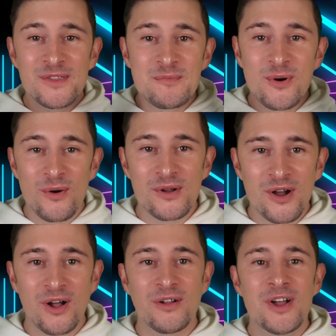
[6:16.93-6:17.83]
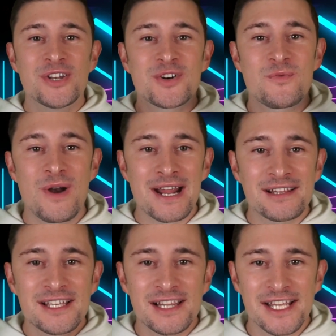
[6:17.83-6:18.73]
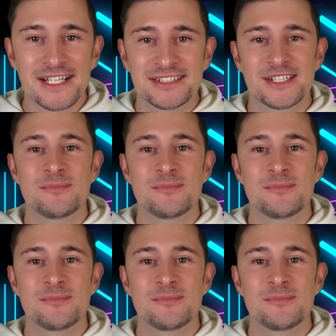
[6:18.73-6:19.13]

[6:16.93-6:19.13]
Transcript: the protocol directly leads to the